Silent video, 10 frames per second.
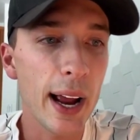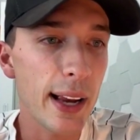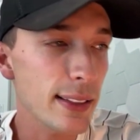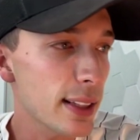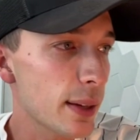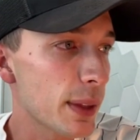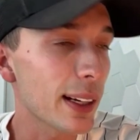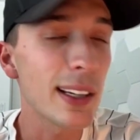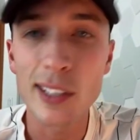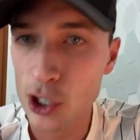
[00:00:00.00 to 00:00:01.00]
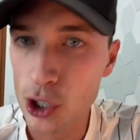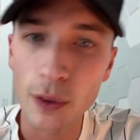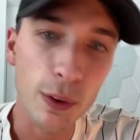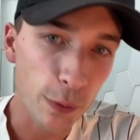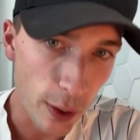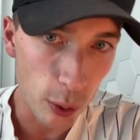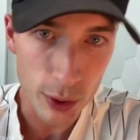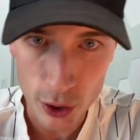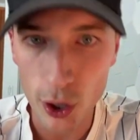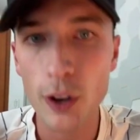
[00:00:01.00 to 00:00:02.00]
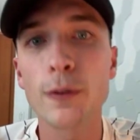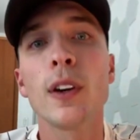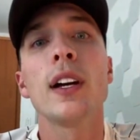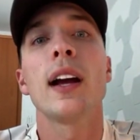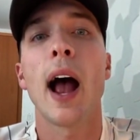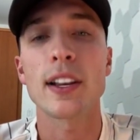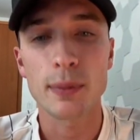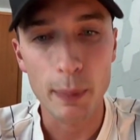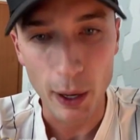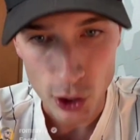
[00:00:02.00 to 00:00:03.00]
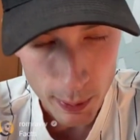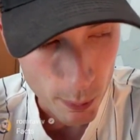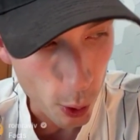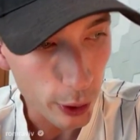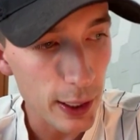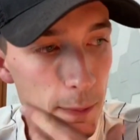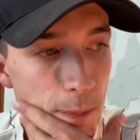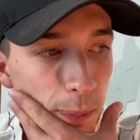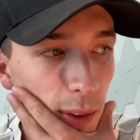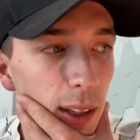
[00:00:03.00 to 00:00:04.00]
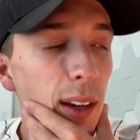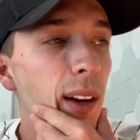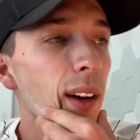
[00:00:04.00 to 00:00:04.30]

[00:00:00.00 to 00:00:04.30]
I asked him the condition of the Federal Reserve. I asked him about JP Morgan.